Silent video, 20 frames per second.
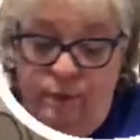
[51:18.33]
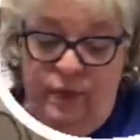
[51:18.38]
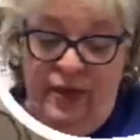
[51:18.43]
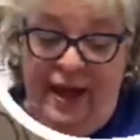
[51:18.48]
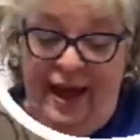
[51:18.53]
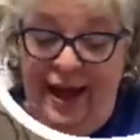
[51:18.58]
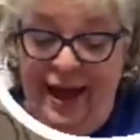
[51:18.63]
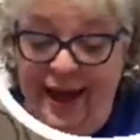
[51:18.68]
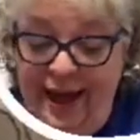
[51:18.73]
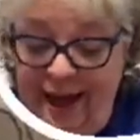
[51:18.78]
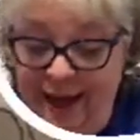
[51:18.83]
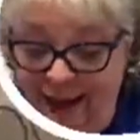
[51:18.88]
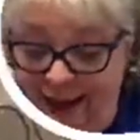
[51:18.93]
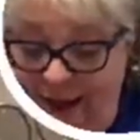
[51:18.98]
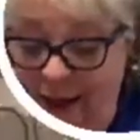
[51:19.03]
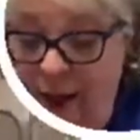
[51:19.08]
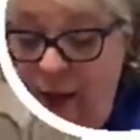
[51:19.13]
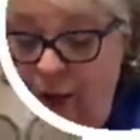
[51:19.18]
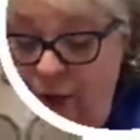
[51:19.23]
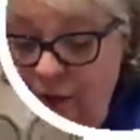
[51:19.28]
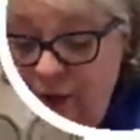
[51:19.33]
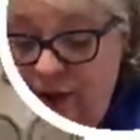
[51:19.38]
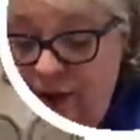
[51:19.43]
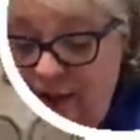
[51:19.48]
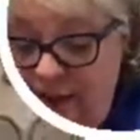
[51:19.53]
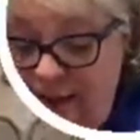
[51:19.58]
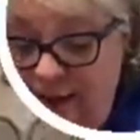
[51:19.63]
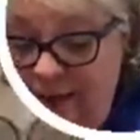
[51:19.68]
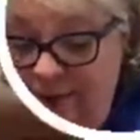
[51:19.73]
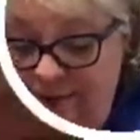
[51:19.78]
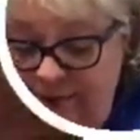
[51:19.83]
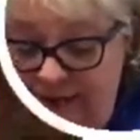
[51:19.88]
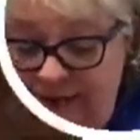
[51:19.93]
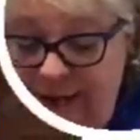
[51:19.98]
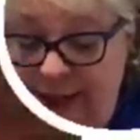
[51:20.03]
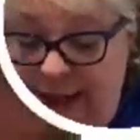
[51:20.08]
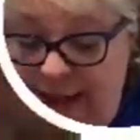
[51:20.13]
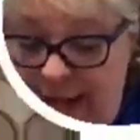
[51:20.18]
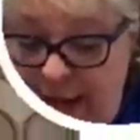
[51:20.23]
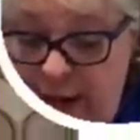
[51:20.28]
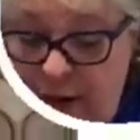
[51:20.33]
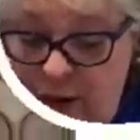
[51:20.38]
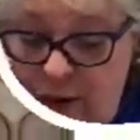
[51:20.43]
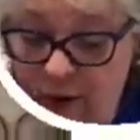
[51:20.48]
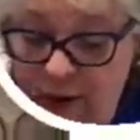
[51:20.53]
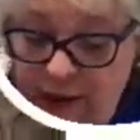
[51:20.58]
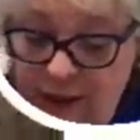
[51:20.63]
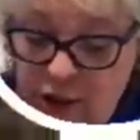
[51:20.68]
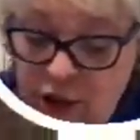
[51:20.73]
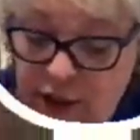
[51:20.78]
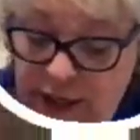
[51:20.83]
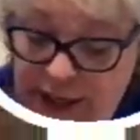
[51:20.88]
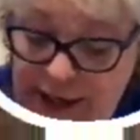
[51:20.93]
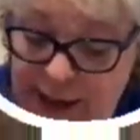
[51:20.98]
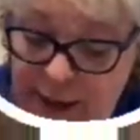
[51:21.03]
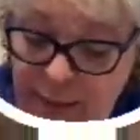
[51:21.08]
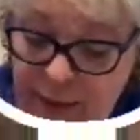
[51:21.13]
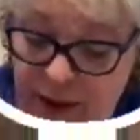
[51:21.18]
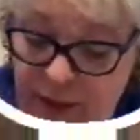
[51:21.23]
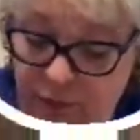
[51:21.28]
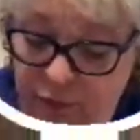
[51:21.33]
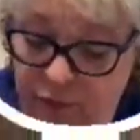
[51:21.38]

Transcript: I hosted an event here, and she came up